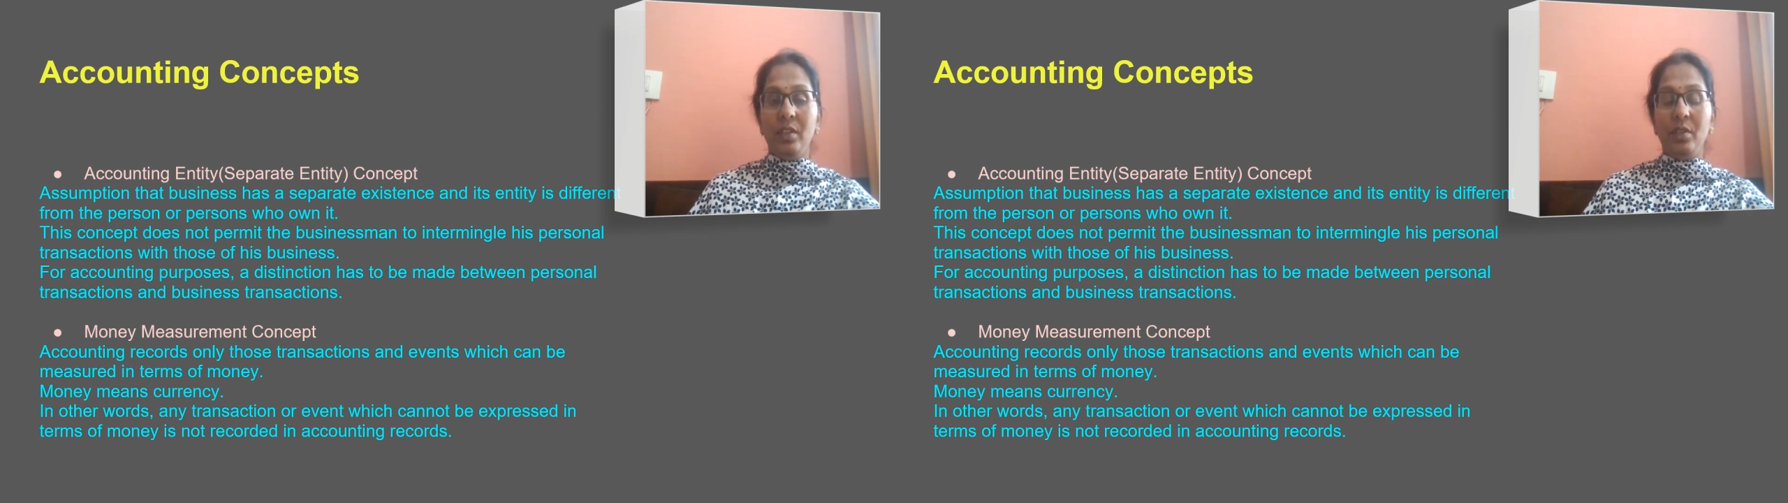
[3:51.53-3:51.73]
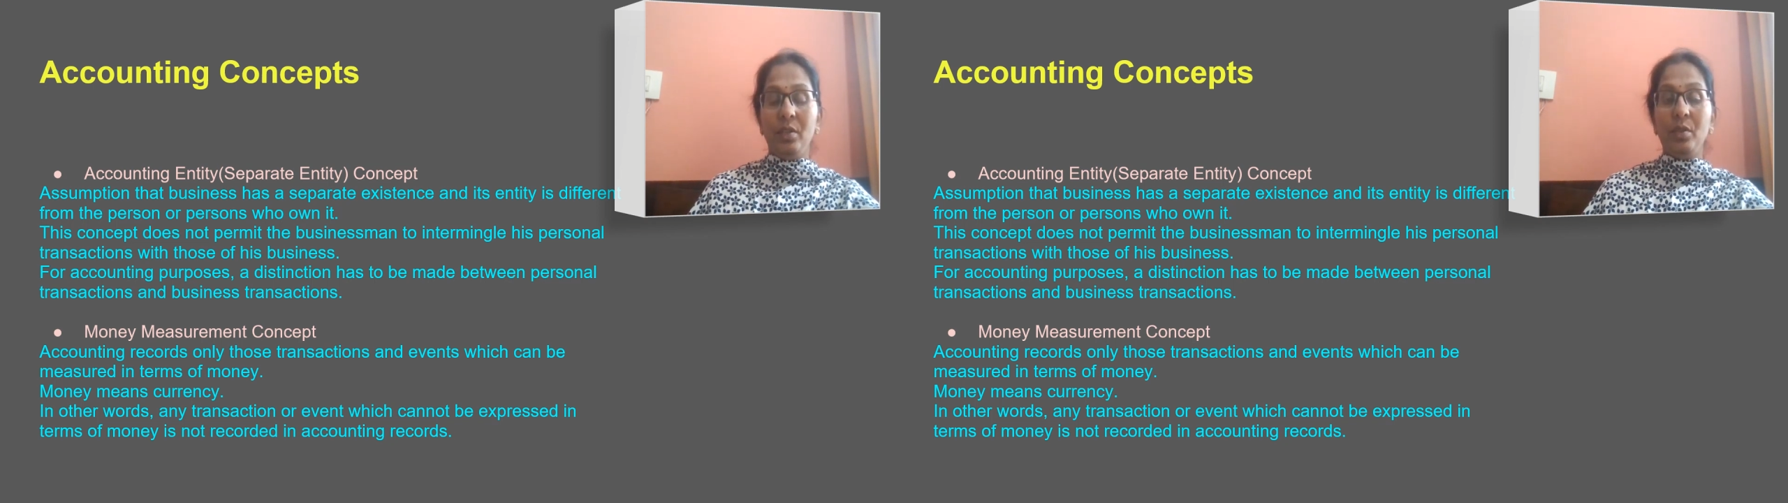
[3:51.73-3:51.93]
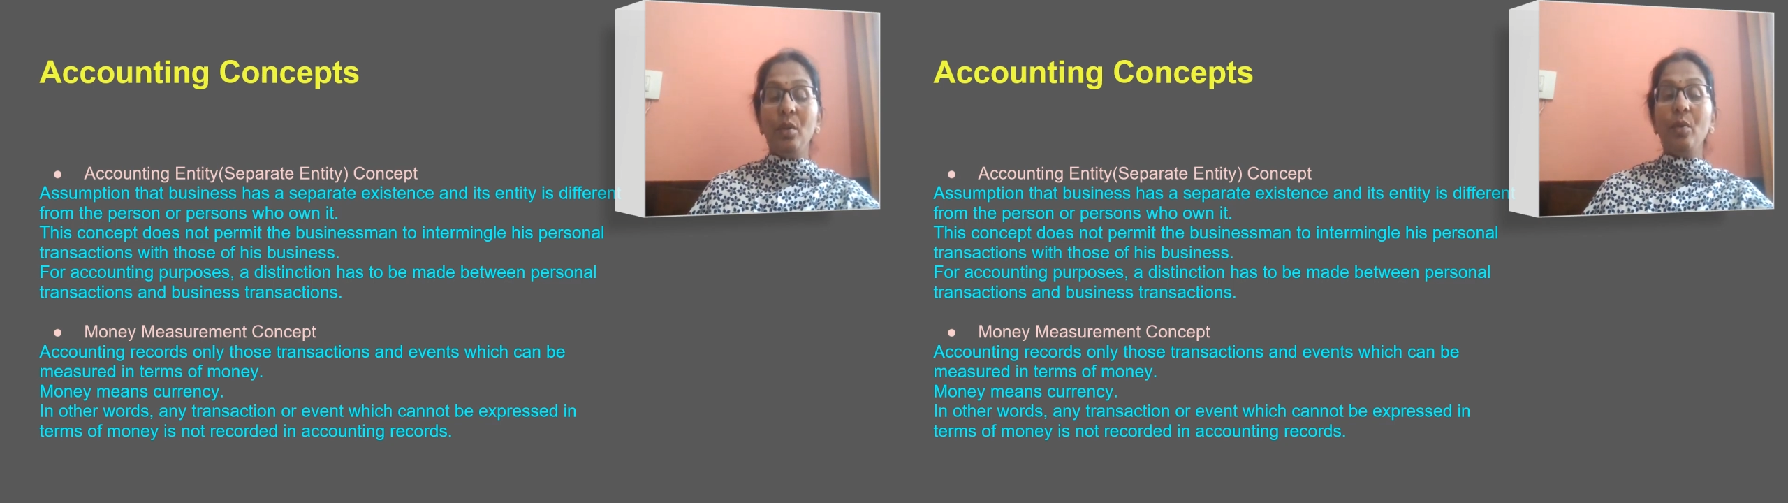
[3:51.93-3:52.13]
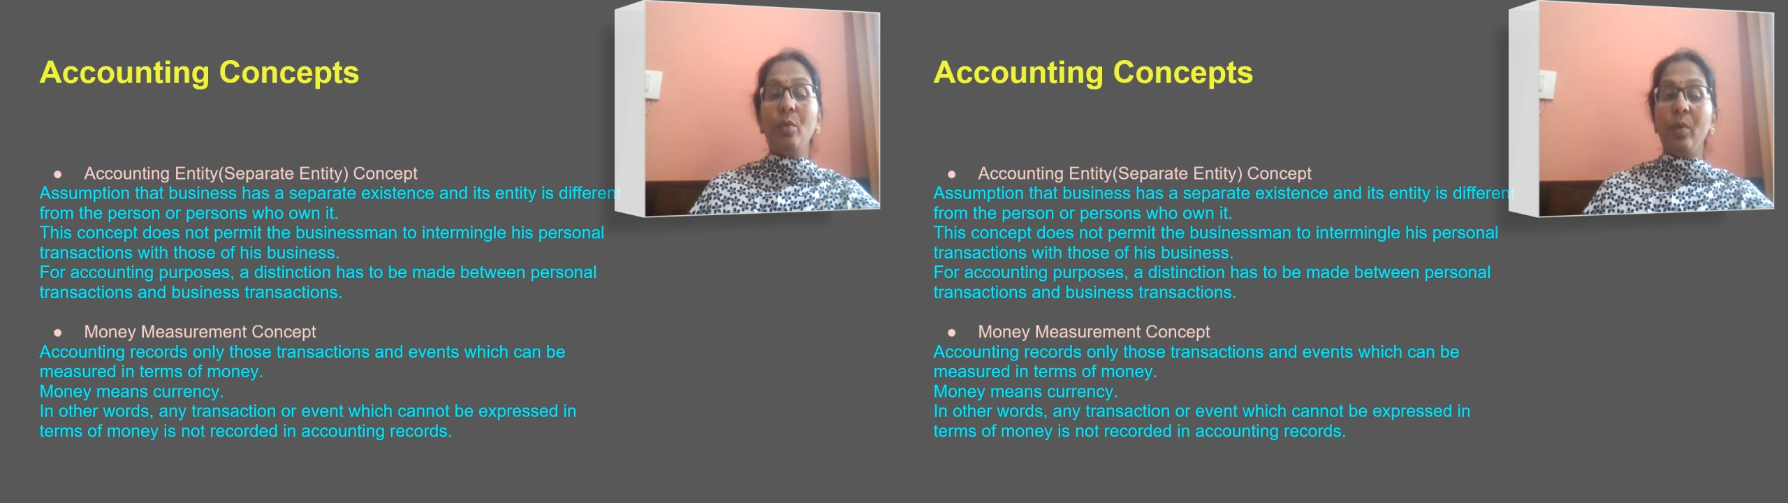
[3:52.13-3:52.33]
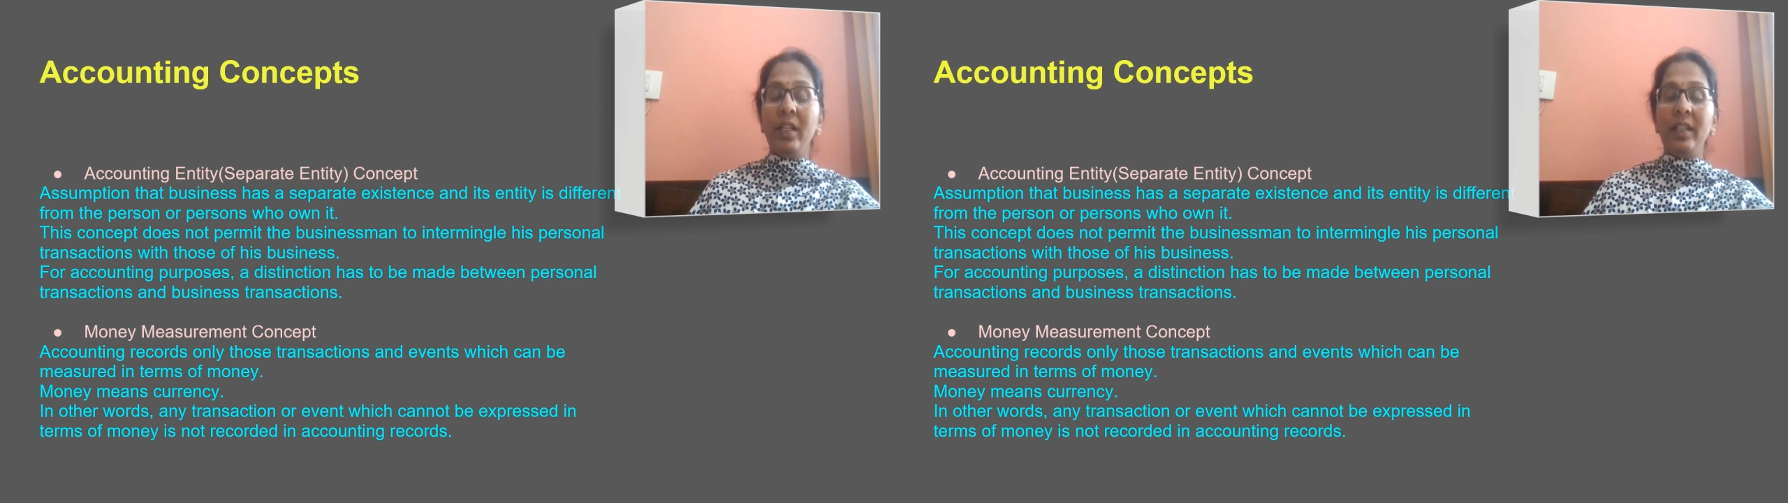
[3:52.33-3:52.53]
So
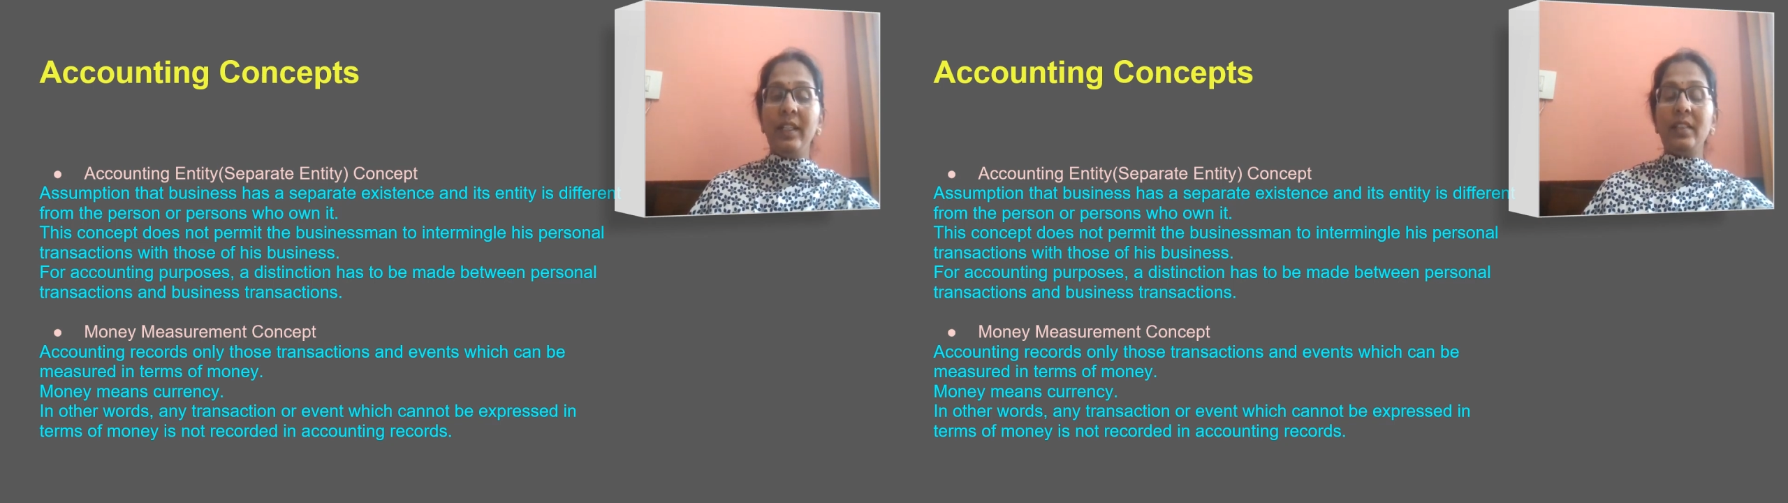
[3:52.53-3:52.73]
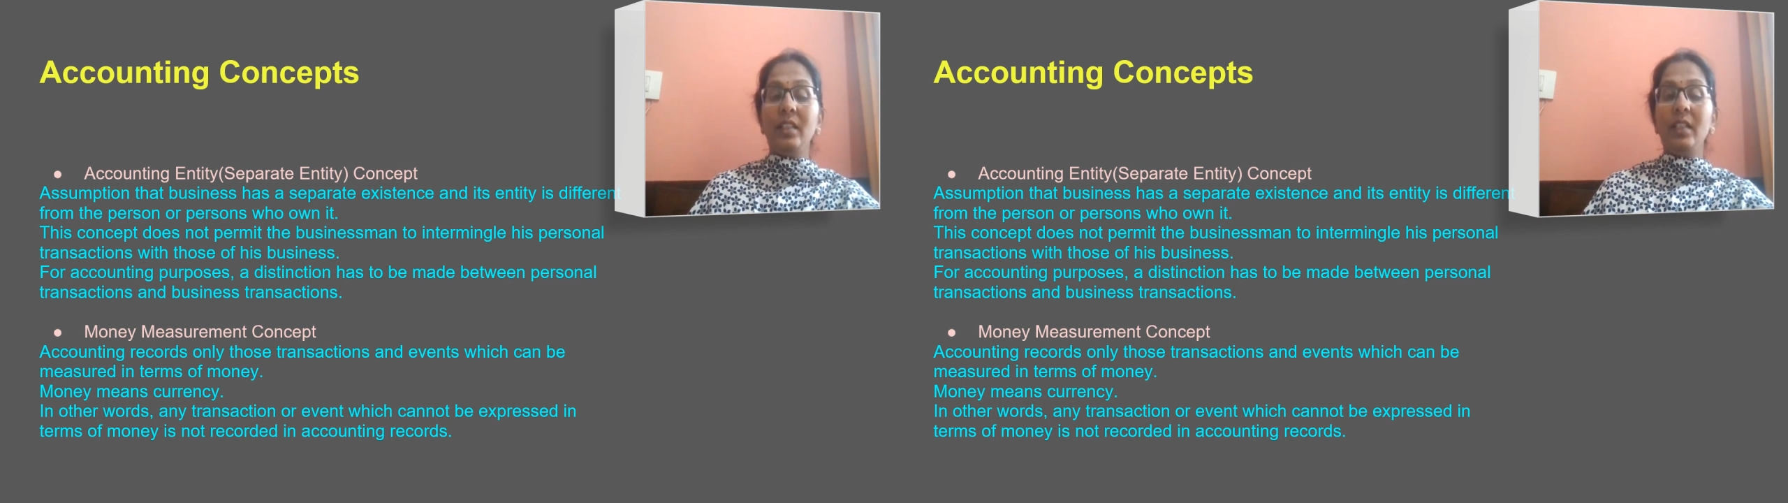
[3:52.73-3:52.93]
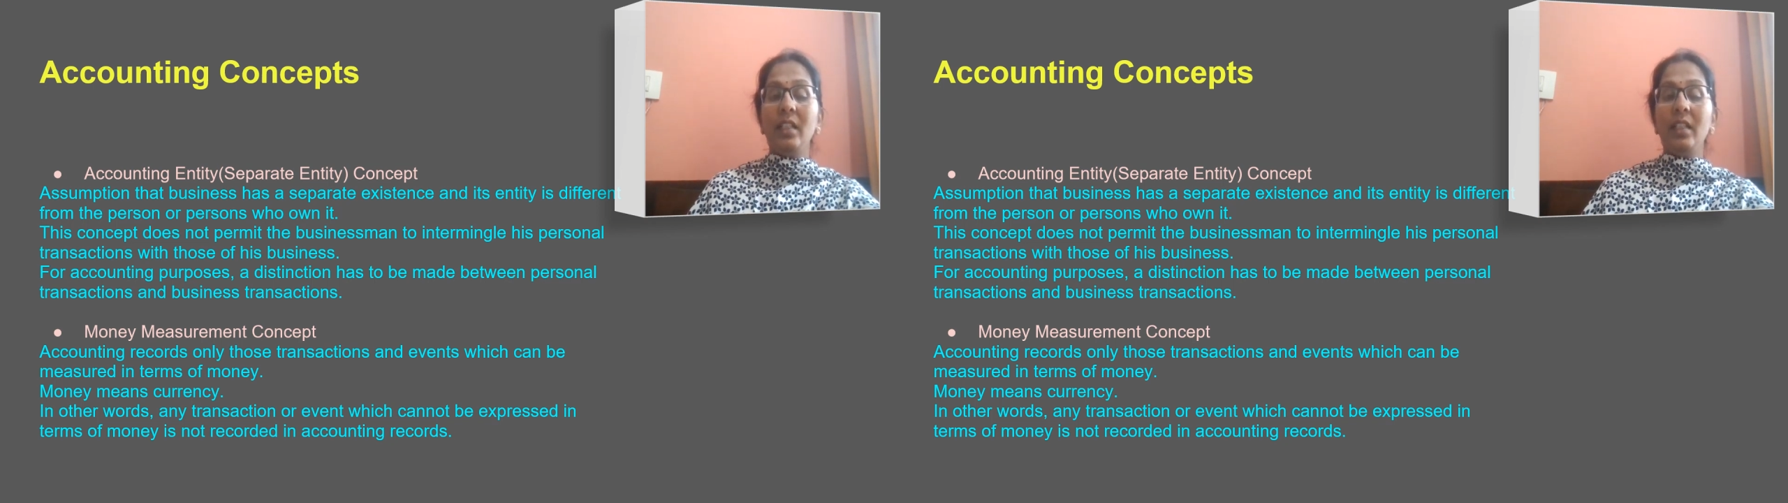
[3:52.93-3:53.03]
owner is